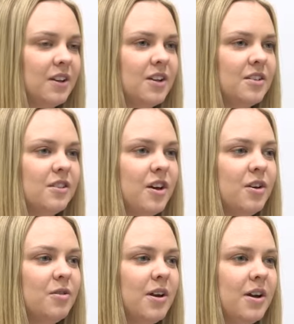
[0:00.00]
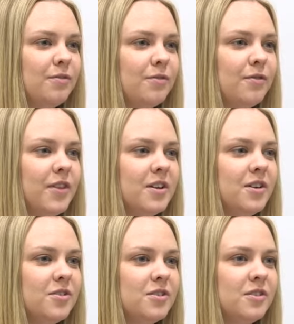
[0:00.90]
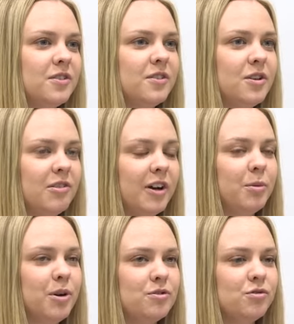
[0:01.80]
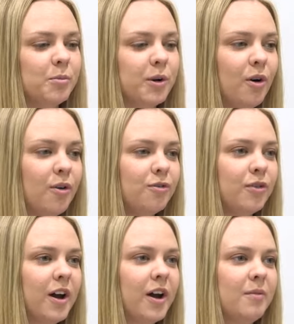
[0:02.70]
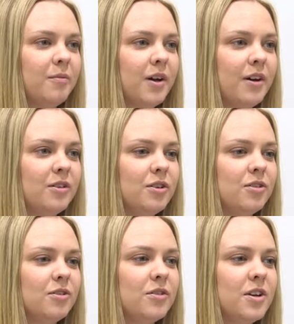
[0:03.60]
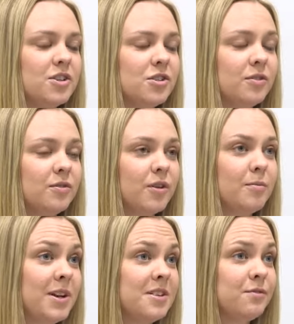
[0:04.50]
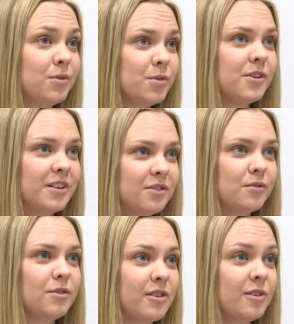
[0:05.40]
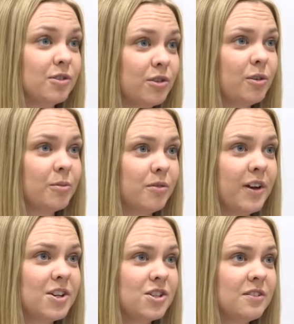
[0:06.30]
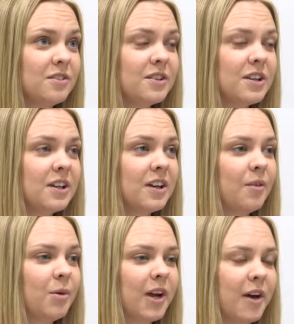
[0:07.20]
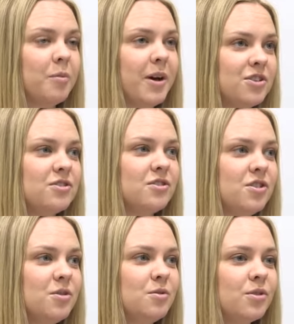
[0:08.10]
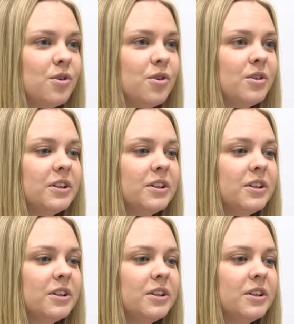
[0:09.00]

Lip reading: So if they notice the urine output is dropping off, they should complete a full set of physiological observations and work out the patient's new score,